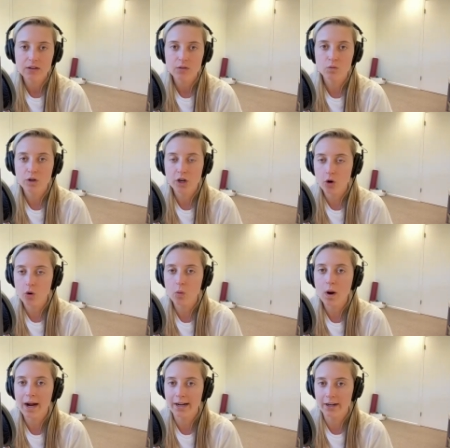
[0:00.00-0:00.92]

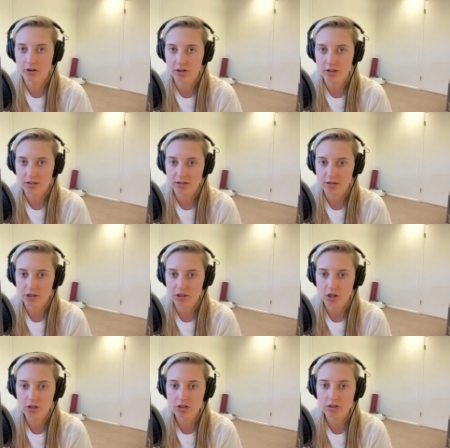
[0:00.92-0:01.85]
required to
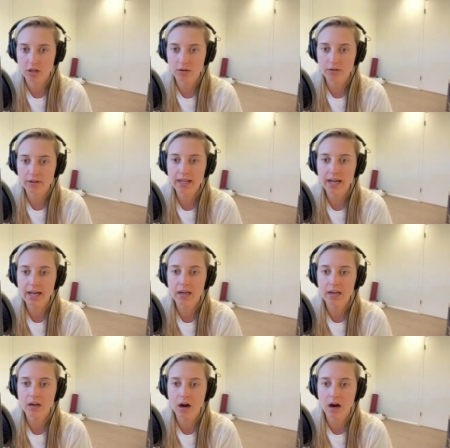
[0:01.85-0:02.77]
start slowly
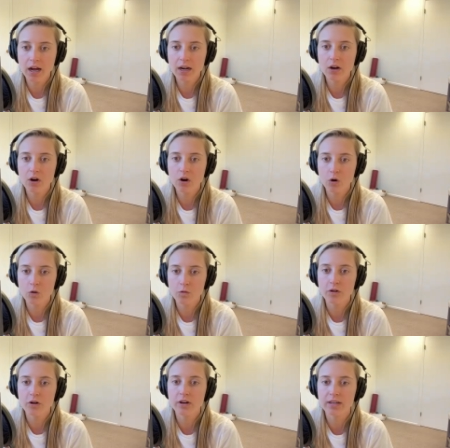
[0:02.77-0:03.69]
and not
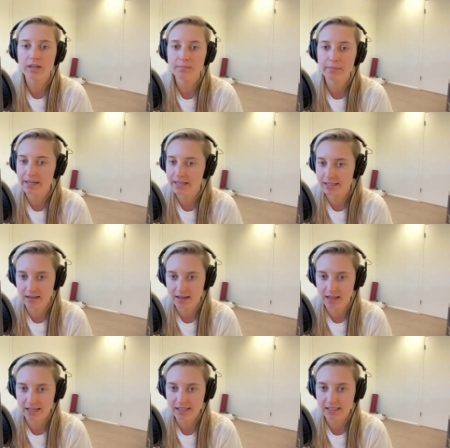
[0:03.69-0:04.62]
overcommit to
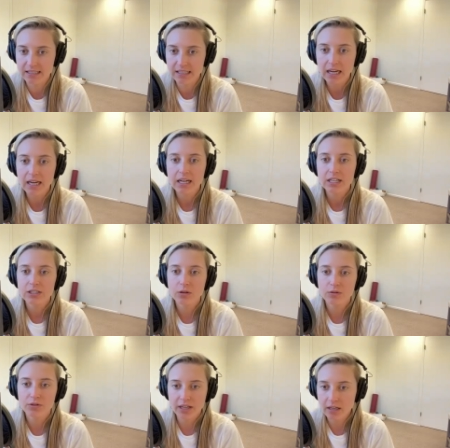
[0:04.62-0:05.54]
things.
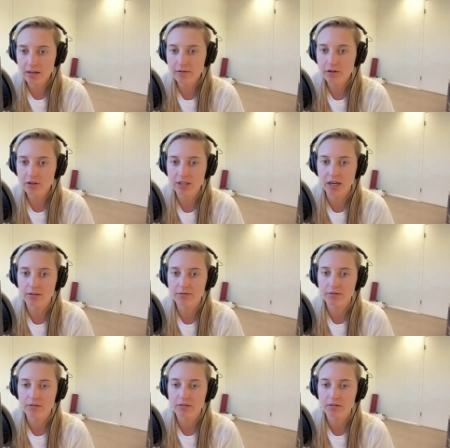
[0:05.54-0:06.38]
So think of yourself,